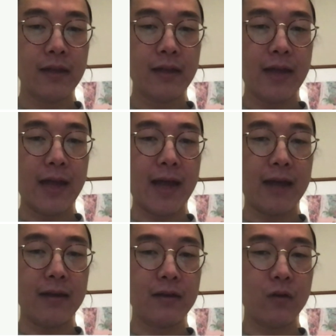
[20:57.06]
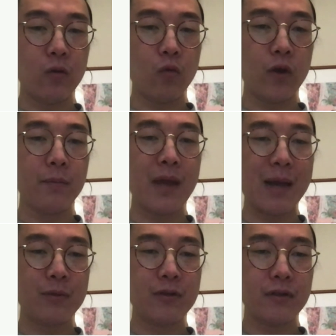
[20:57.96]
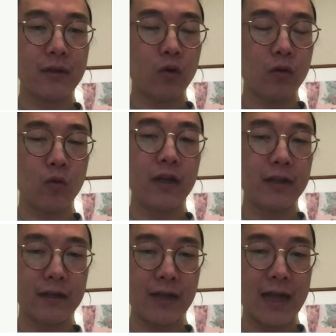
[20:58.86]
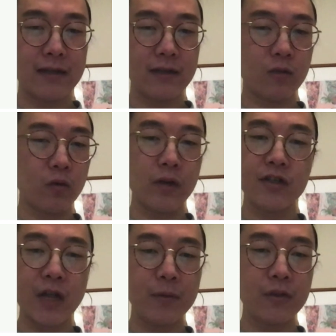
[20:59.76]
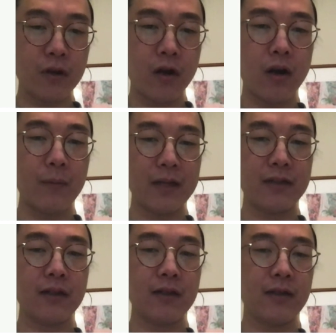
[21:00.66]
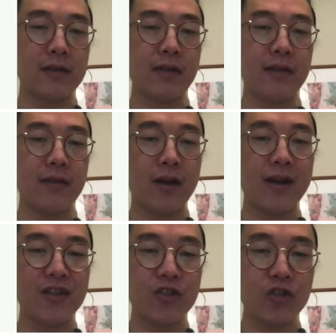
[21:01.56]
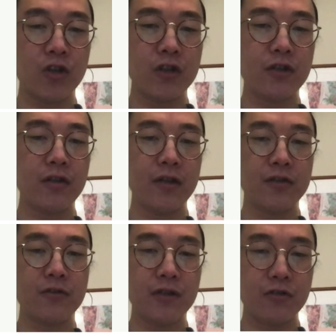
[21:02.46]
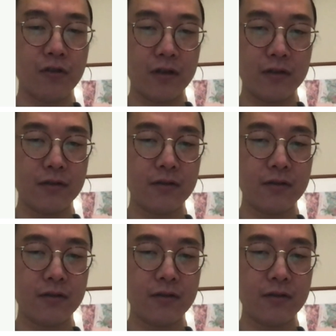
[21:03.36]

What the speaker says: And what maps or what hidden classes or what shapes are basically is that they are insertion history trees.